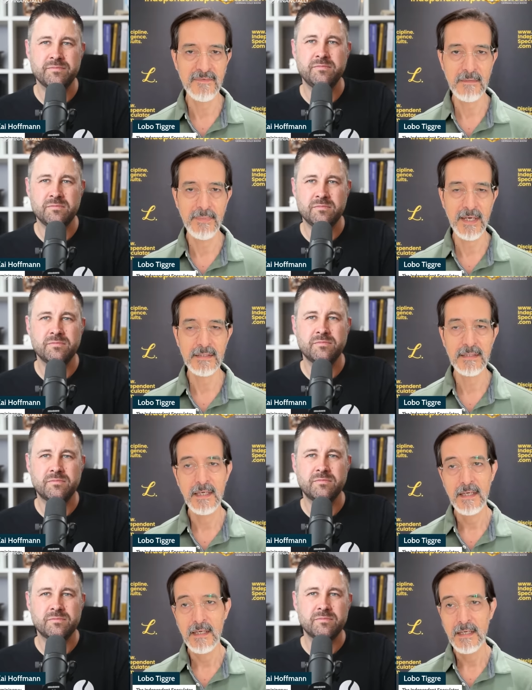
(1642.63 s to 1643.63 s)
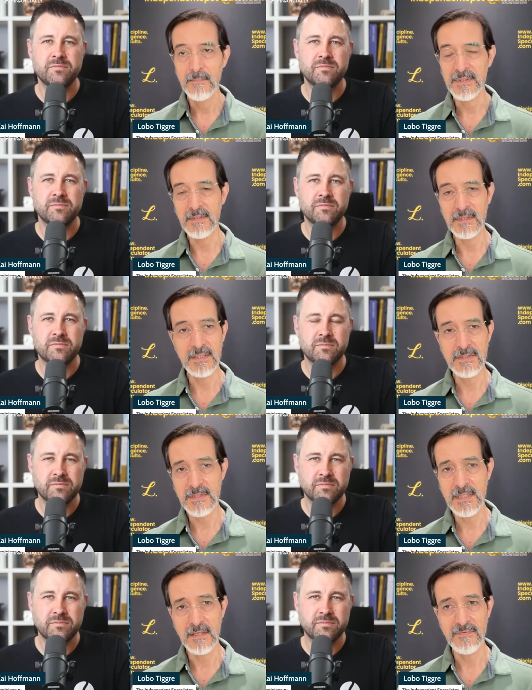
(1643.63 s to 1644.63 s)
Speaker 1: impact. But don't kid
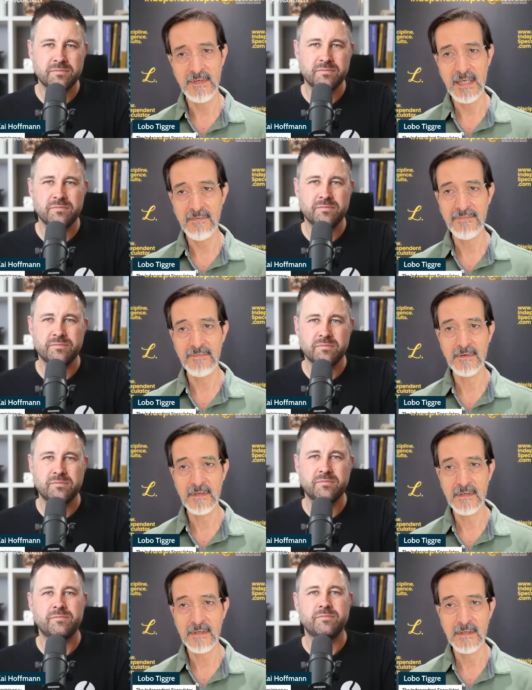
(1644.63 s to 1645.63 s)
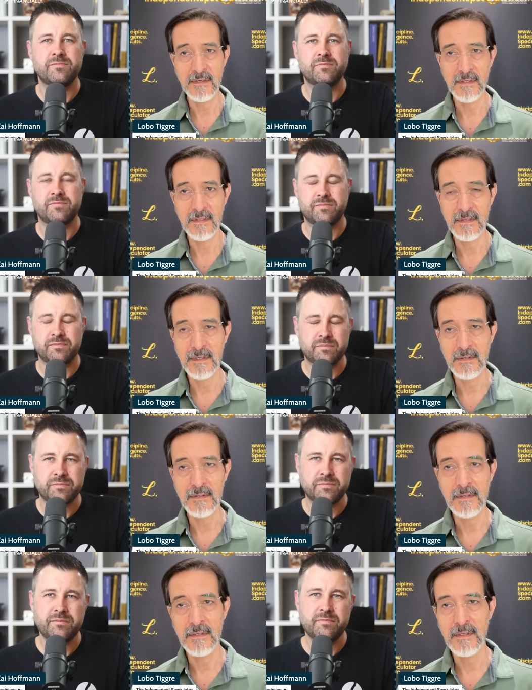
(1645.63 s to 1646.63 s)
yourself. If you know,
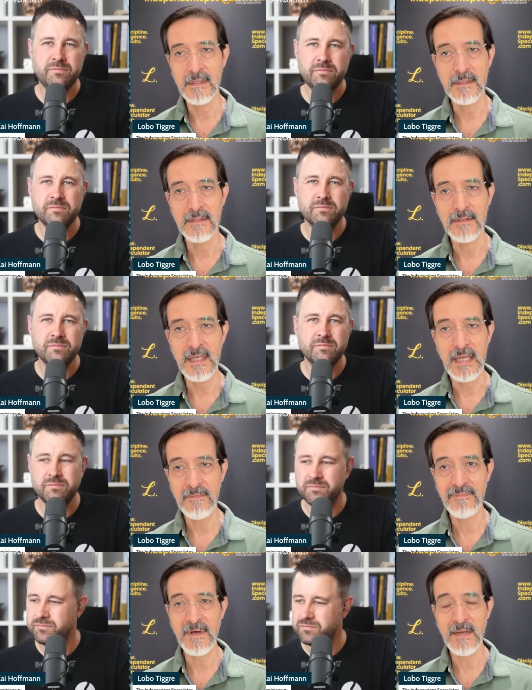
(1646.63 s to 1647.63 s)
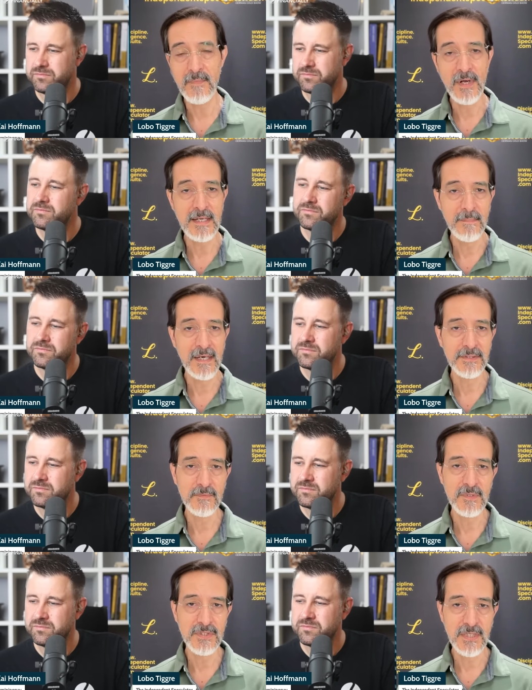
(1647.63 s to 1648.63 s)
you know, if I'm right about the
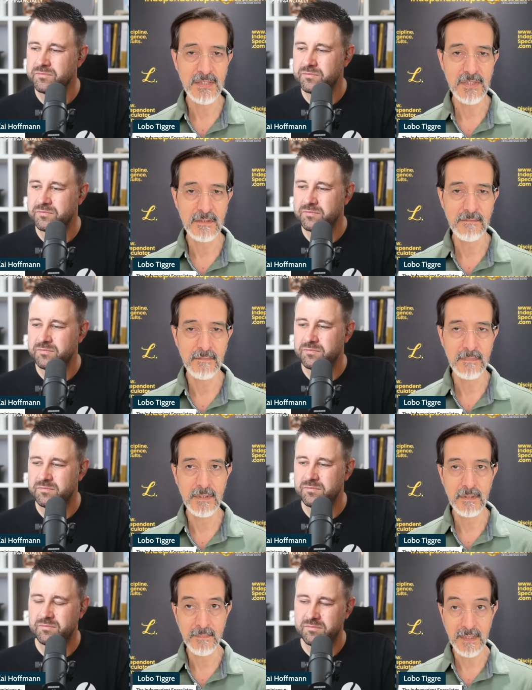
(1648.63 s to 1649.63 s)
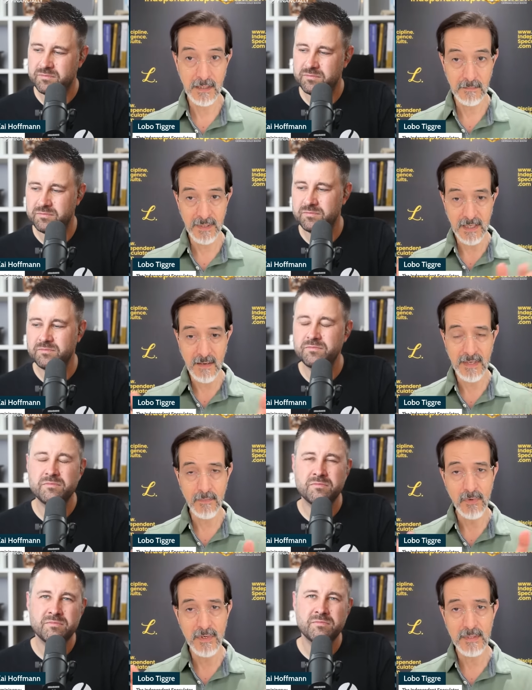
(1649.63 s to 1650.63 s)
recession, you know, being becoming
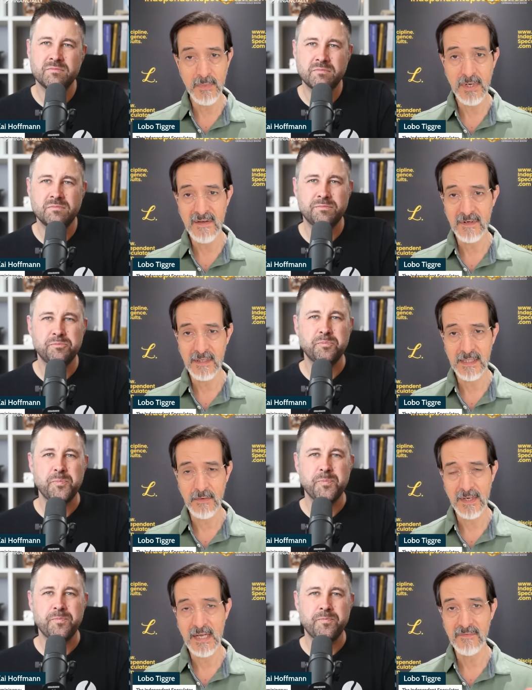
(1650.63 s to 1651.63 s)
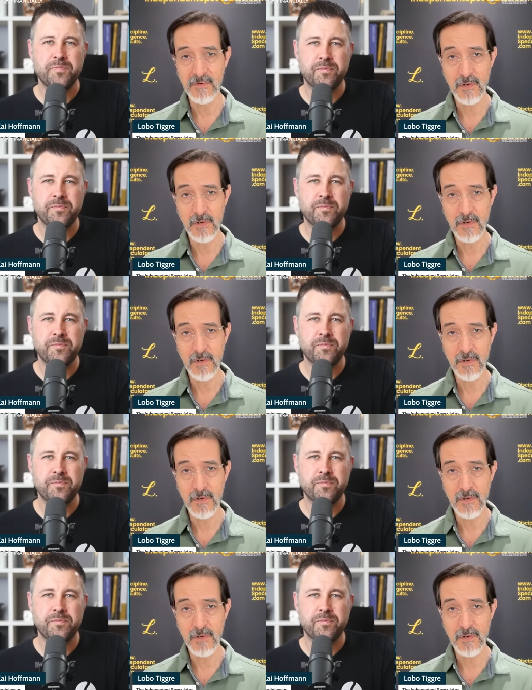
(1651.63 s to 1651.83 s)
more and more evident that we're headed for a